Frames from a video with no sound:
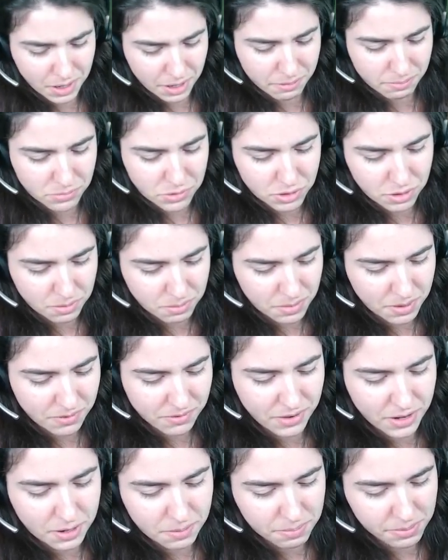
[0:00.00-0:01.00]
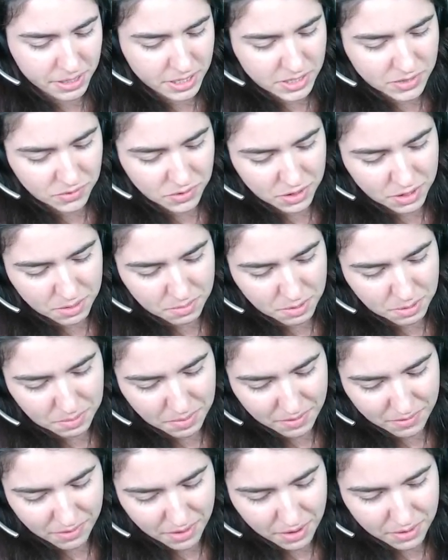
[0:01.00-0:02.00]
I'm sure I'm going to find a place for them in my
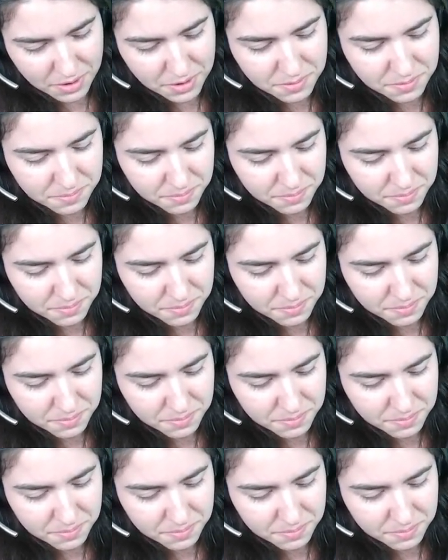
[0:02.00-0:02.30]
flower.